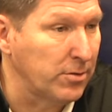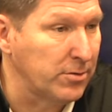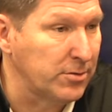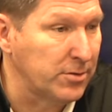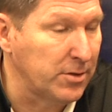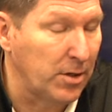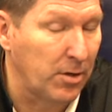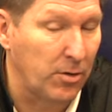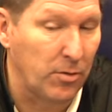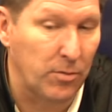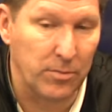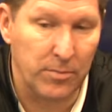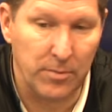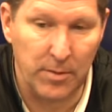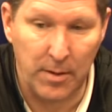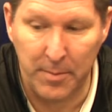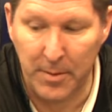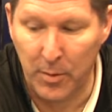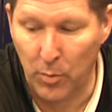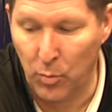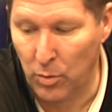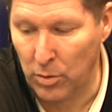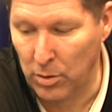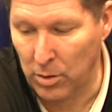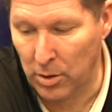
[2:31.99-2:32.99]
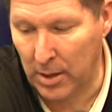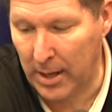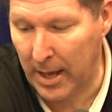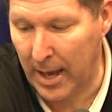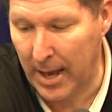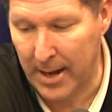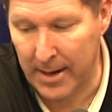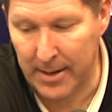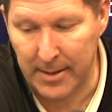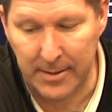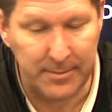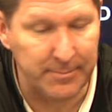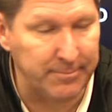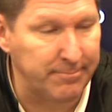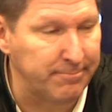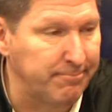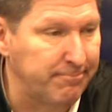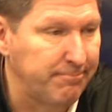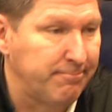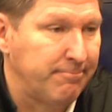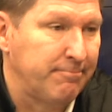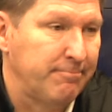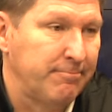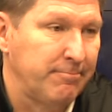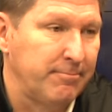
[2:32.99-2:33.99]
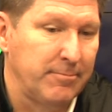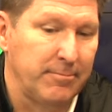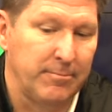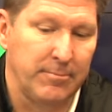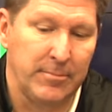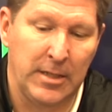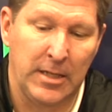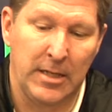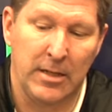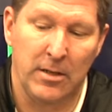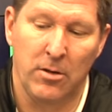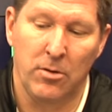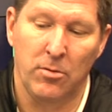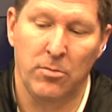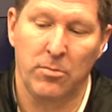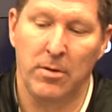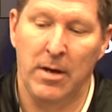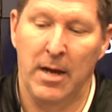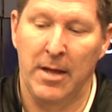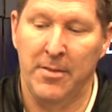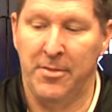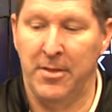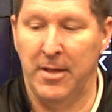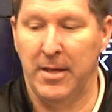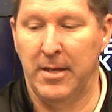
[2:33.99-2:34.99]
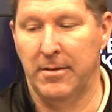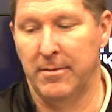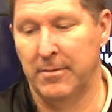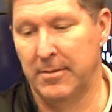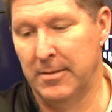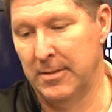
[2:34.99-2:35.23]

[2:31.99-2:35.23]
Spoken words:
So, I mean, we'll look at it, and, you know, I think,